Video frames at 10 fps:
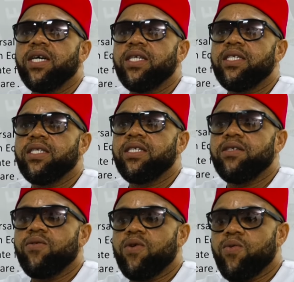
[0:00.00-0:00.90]

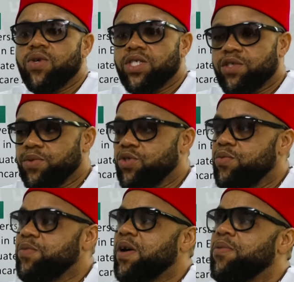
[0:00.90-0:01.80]
And what is supposed
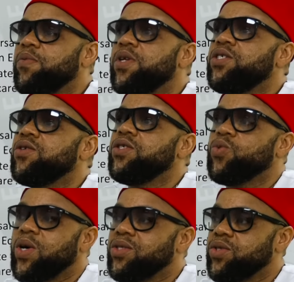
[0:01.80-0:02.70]
to be per population
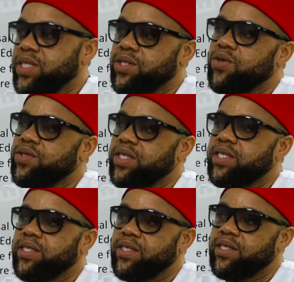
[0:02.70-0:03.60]
is 1 to 600